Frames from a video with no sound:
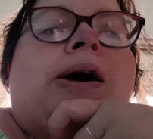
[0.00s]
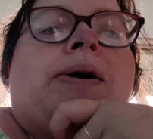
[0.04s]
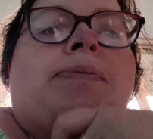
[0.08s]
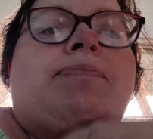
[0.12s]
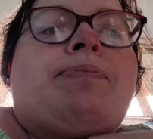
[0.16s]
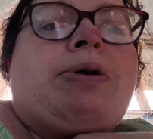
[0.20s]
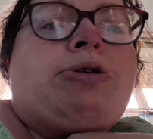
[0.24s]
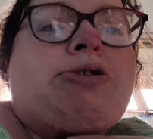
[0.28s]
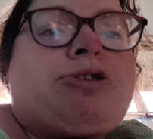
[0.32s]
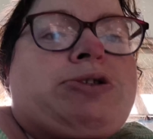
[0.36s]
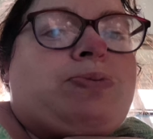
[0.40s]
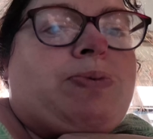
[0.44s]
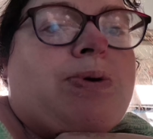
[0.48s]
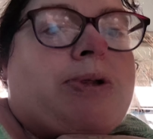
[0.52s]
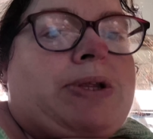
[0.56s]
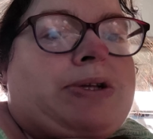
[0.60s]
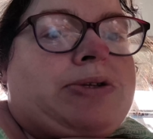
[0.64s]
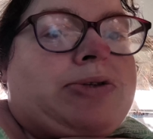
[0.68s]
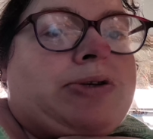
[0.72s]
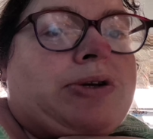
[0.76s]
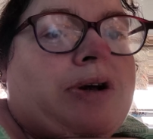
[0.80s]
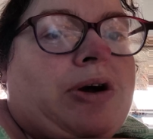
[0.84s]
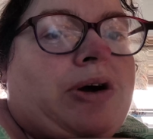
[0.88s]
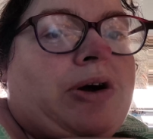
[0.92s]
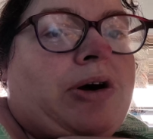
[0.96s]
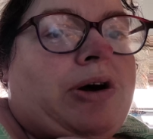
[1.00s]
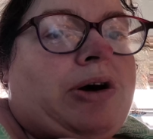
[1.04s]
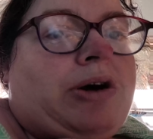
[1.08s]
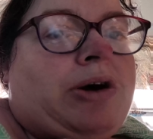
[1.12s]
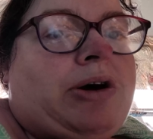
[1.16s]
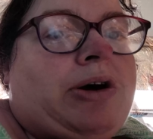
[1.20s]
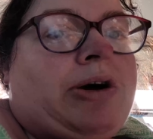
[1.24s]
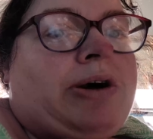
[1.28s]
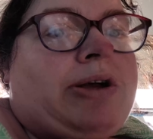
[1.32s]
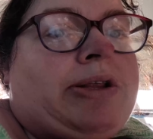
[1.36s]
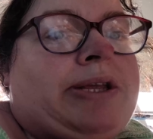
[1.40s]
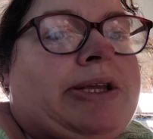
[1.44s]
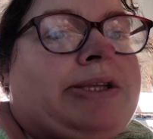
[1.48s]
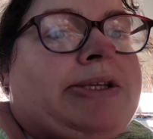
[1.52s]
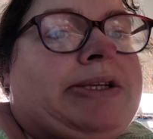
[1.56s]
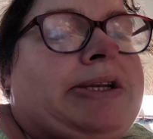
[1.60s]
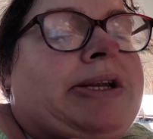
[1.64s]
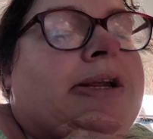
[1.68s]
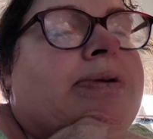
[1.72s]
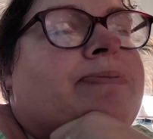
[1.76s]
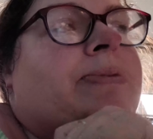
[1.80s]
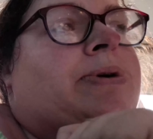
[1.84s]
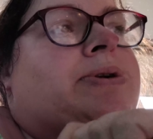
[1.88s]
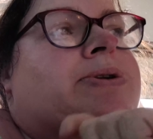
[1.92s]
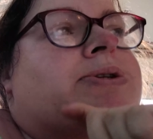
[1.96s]
uh, motor with his car needed
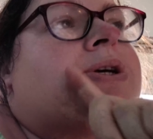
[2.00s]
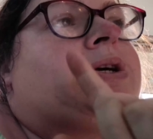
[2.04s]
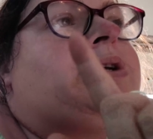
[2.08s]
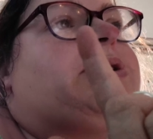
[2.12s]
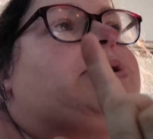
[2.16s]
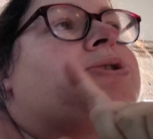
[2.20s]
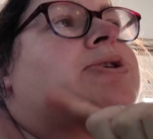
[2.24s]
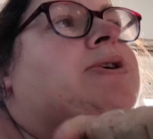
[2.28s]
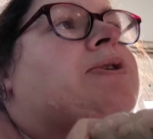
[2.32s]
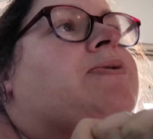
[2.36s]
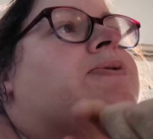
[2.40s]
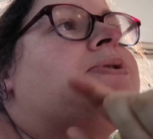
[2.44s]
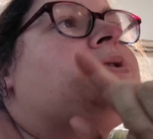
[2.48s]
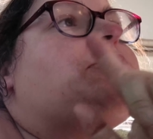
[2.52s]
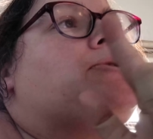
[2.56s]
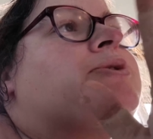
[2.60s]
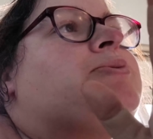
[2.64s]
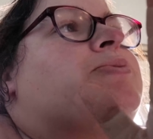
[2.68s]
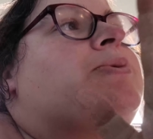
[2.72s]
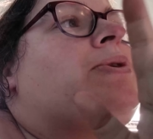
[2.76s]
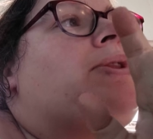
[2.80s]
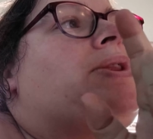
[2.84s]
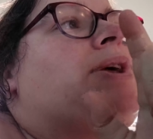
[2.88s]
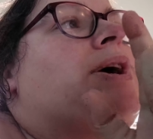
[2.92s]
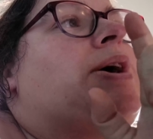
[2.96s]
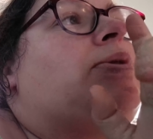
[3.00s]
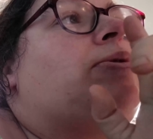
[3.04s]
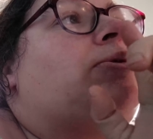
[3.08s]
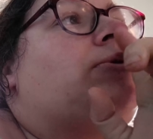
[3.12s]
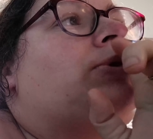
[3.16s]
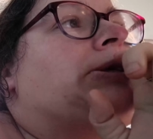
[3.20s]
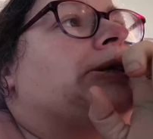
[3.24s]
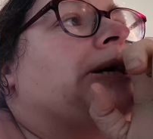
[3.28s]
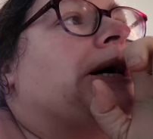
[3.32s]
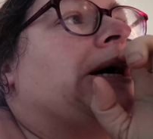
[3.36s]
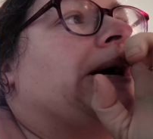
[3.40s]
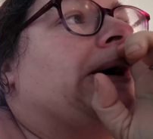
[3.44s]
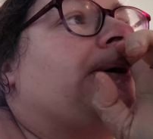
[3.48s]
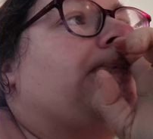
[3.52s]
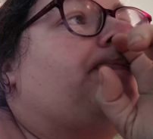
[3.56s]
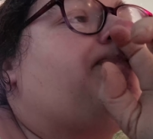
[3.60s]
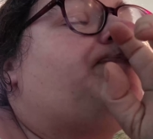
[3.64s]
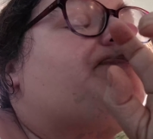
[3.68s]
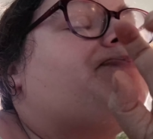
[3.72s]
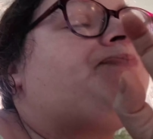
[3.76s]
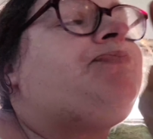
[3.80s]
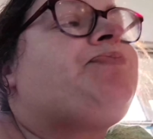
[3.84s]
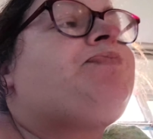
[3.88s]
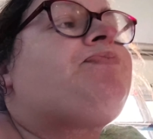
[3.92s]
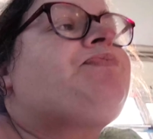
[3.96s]
an MOT service so he's been there all day.
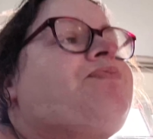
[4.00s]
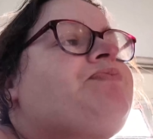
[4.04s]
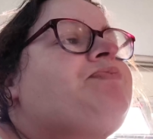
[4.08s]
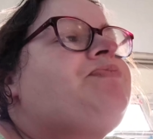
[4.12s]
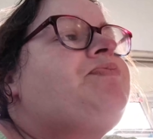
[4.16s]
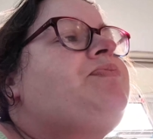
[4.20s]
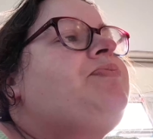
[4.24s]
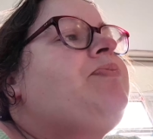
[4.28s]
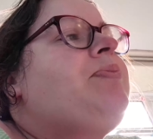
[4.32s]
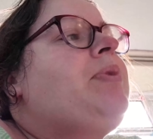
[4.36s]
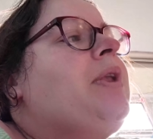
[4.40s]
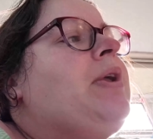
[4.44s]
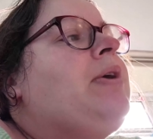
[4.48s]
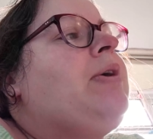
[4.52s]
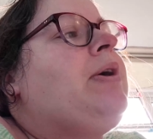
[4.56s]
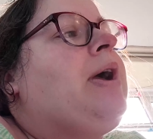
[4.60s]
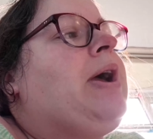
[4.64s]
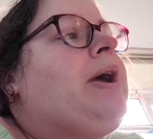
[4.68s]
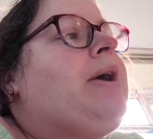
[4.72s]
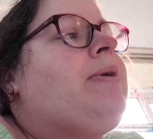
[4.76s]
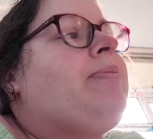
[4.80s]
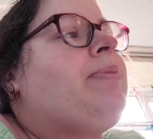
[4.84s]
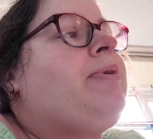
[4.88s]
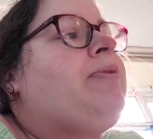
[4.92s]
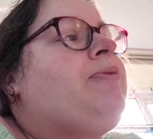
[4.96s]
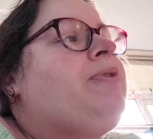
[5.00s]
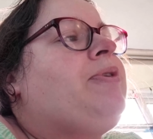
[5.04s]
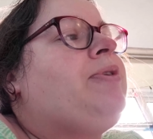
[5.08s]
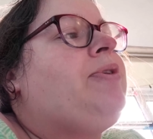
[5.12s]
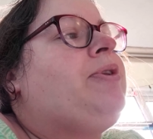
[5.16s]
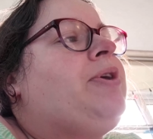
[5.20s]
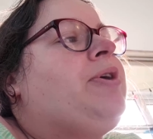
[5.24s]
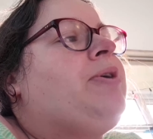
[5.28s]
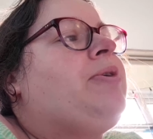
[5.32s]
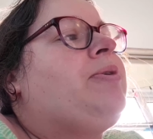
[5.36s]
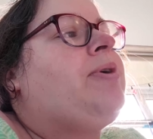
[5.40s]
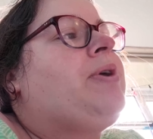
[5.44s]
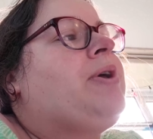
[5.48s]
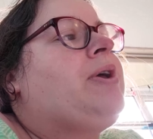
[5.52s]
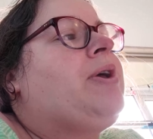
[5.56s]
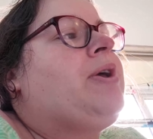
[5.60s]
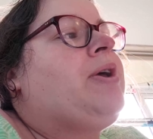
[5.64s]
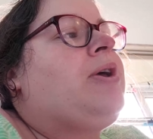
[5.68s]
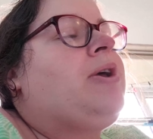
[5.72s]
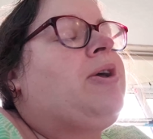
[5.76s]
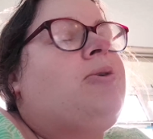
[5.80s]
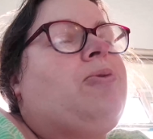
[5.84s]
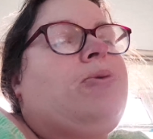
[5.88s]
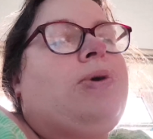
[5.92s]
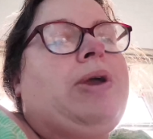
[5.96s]
Um if you knew
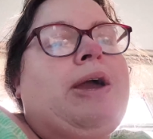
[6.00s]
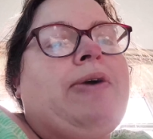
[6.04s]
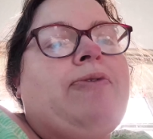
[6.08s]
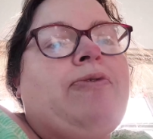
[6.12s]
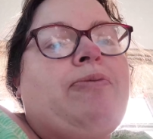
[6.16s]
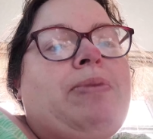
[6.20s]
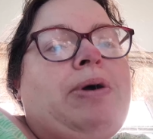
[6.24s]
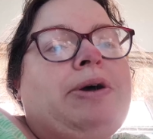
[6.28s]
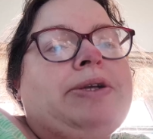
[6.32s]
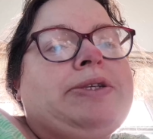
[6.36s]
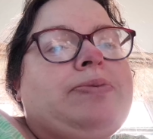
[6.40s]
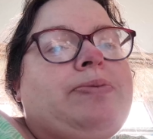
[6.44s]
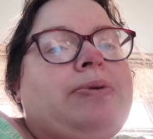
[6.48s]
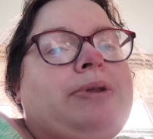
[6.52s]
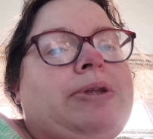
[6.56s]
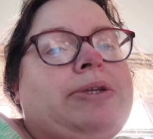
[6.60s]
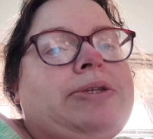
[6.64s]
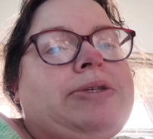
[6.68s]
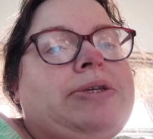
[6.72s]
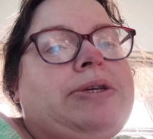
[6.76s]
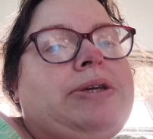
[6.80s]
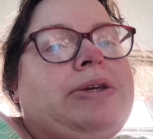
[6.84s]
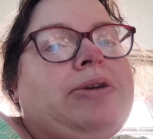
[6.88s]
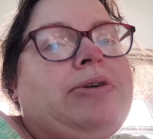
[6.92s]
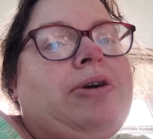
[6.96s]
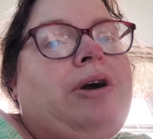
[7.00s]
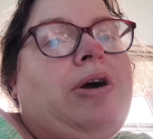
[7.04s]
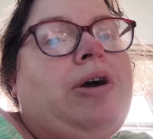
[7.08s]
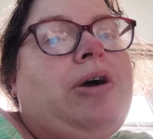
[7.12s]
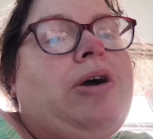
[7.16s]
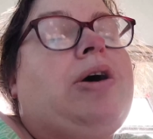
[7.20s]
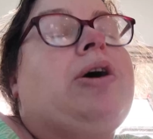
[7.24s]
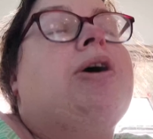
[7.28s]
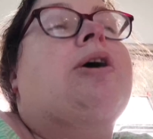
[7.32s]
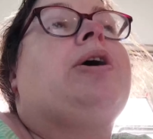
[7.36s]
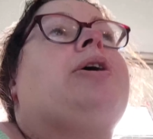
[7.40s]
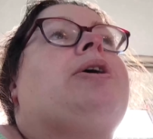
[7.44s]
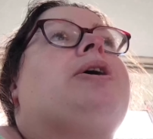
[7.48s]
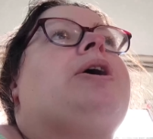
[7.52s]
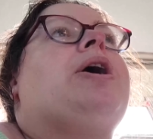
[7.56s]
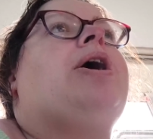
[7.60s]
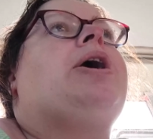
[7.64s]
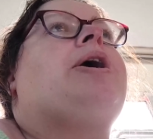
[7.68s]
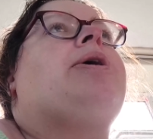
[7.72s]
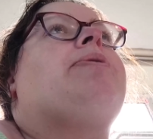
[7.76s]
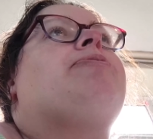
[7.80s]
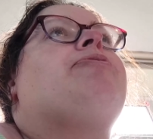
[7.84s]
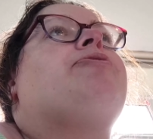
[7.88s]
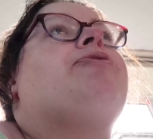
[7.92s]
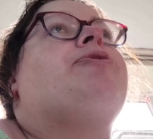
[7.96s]
we have a mobility car
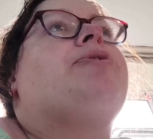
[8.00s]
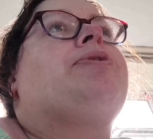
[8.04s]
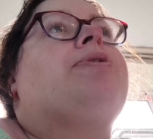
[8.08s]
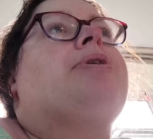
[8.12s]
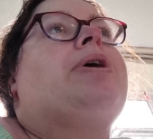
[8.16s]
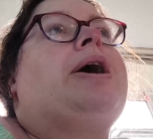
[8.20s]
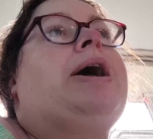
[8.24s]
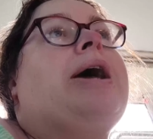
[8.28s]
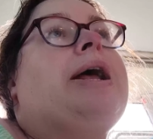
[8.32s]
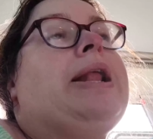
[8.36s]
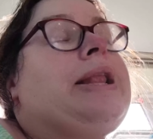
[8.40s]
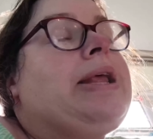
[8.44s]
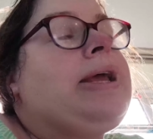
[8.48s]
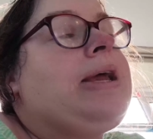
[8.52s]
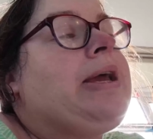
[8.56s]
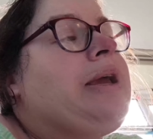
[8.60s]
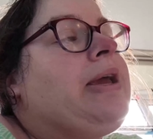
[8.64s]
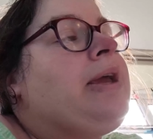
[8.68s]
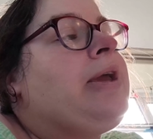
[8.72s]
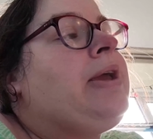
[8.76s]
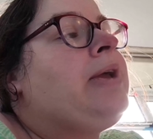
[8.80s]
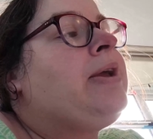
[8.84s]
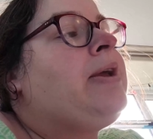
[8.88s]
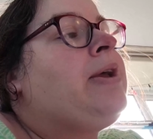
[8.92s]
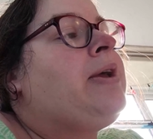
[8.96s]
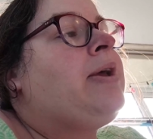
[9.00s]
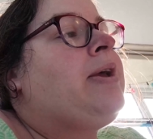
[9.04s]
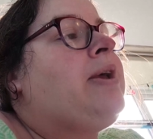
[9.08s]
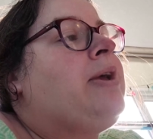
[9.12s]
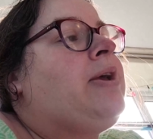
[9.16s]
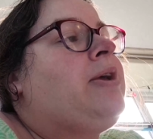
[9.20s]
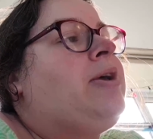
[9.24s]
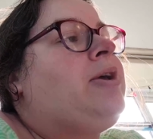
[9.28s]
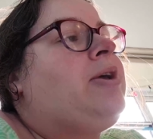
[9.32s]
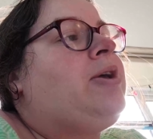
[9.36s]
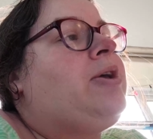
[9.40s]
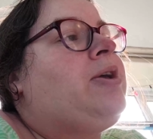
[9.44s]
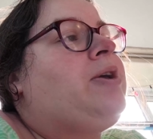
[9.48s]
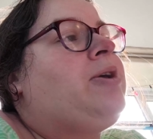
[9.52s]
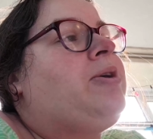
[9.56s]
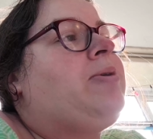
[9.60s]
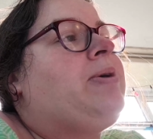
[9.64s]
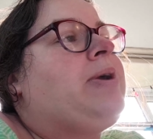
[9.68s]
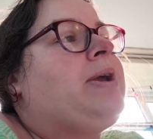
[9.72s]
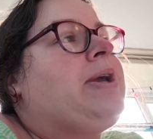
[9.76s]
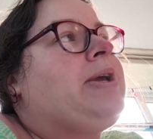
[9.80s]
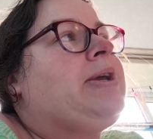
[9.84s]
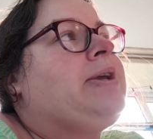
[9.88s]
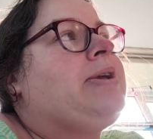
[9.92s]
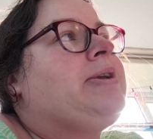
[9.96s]
um for Ellie who
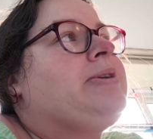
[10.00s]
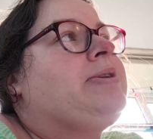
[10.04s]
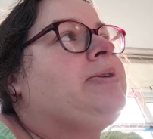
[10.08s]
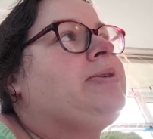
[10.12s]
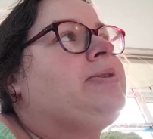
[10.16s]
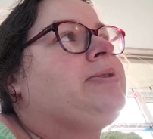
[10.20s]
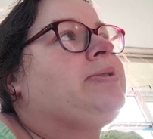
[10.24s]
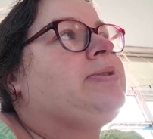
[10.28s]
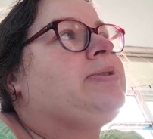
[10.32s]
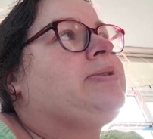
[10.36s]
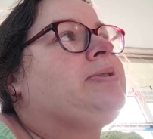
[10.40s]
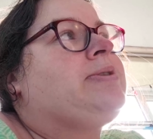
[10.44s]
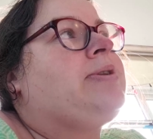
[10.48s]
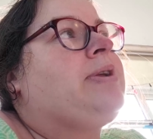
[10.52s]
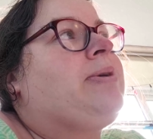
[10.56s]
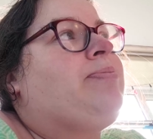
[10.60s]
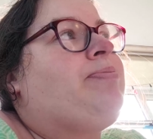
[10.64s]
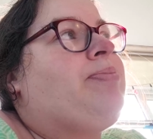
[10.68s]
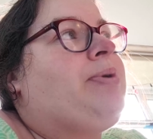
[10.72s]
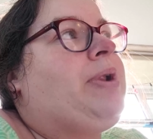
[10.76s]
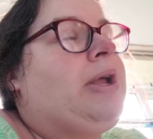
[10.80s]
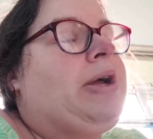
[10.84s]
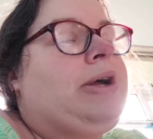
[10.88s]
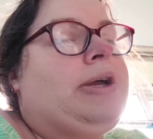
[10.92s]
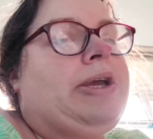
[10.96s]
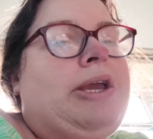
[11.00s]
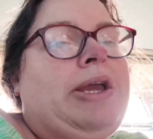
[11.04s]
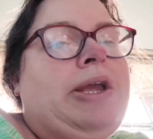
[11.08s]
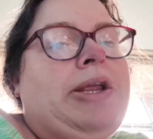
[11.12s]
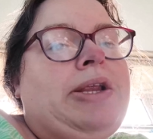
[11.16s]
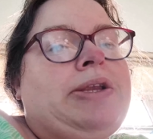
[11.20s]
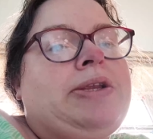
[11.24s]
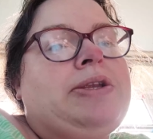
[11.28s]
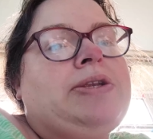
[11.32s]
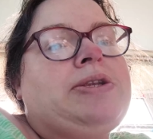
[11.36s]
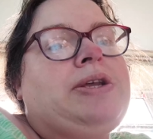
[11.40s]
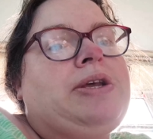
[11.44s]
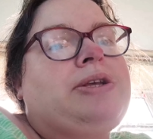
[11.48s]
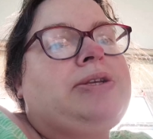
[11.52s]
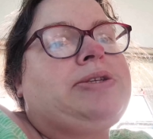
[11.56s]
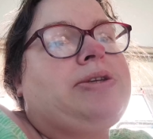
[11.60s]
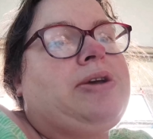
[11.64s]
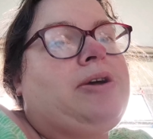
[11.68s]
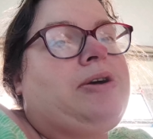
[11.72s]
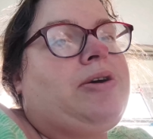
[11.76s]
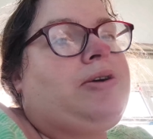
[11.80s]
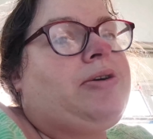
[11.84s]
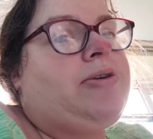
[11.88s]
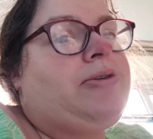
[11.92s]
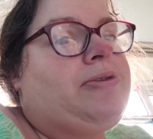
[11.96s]
he's blind
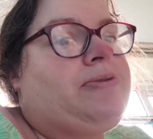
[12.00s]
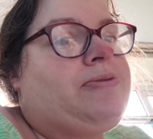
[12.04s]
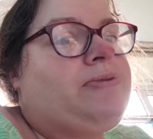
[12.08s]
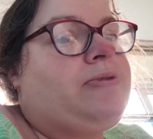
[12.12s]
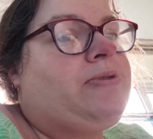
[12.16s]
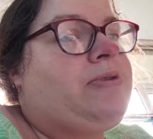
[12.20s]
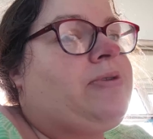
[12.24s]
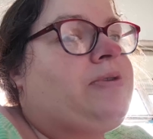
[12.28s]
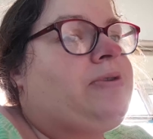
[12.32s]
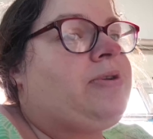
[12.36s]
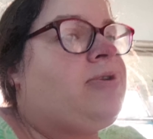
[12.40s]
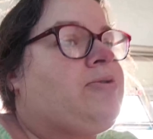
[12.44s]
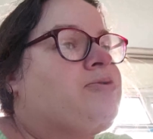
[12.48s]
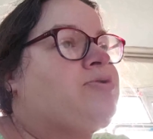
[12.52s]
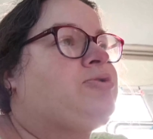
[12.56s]
so no